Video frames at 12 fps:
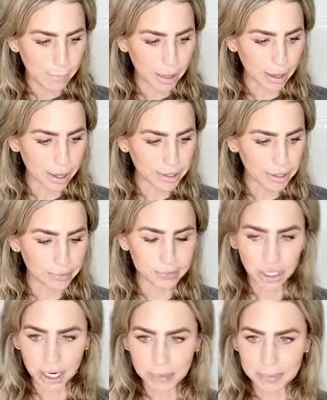And
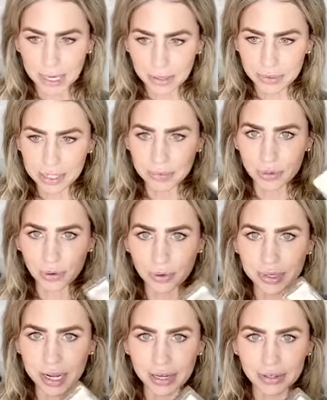top that with some gold
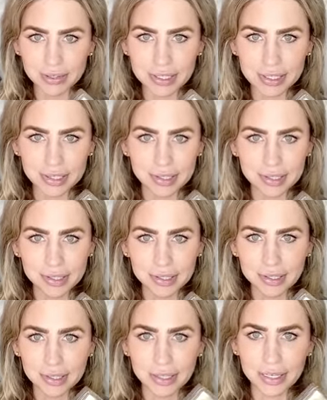nails,
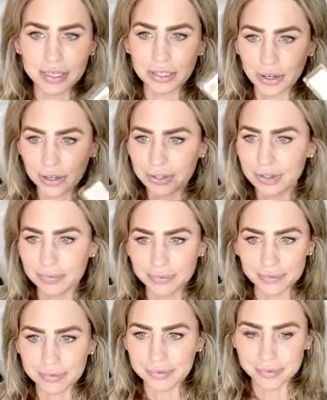and y'all
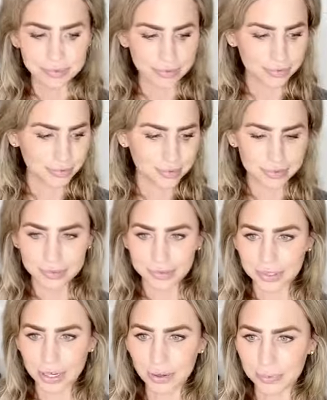
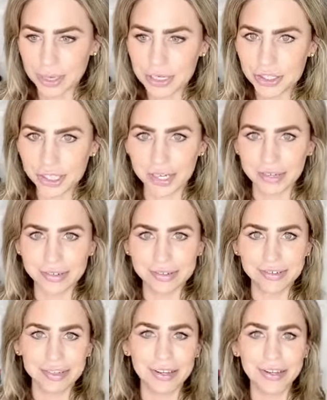are beaching.
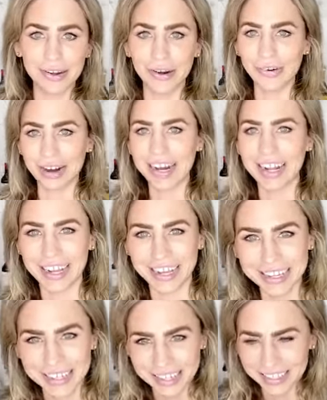You're ready.
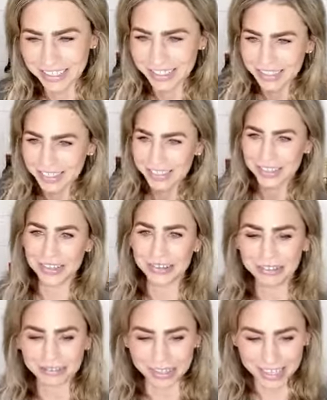
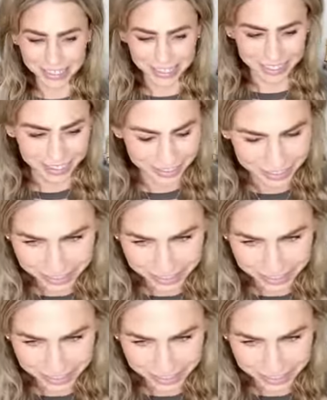You're ready.